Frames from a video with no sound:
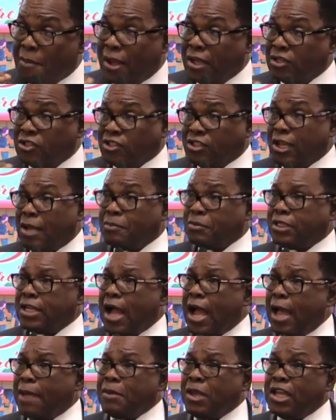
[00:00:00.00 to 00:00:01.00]
and
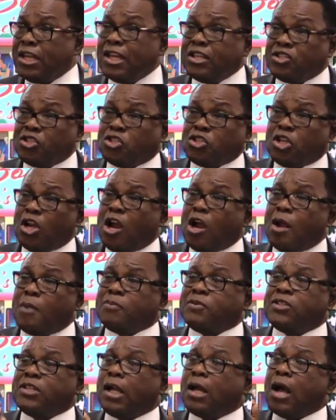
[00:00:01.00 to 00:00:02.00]
sometimes He
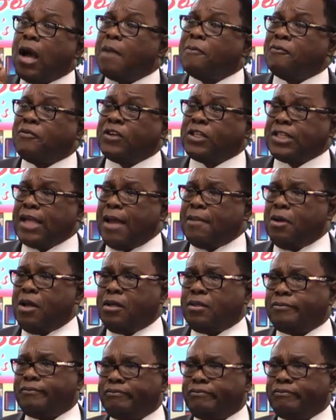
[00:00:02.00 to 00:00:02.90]
disturbs the comfortable.